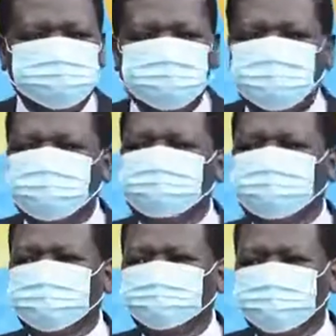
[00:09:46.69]

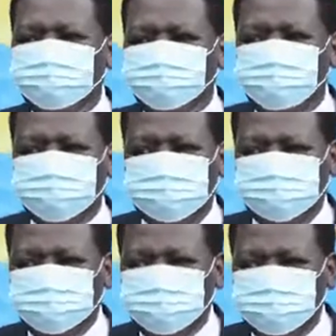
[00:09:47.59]
and the county
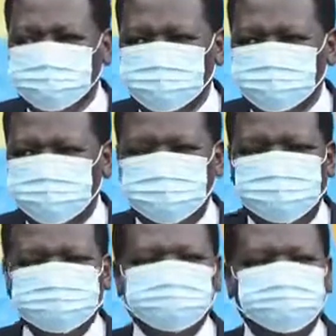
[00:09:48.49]
commissioners. We
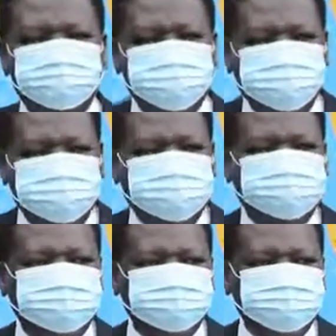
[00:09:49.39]
urge all
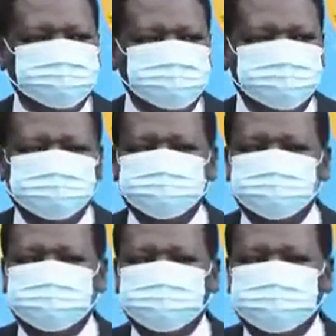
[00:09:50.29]
leaders,
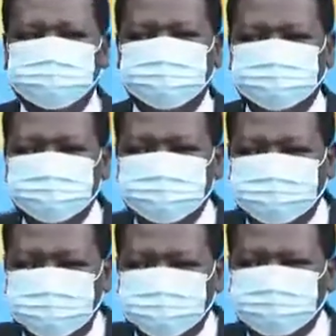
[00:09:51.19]
including
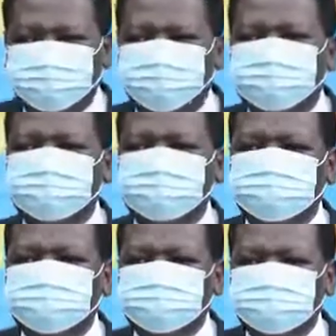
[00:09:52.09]
other
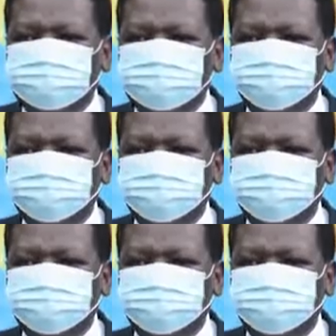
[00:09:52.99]
politicians, to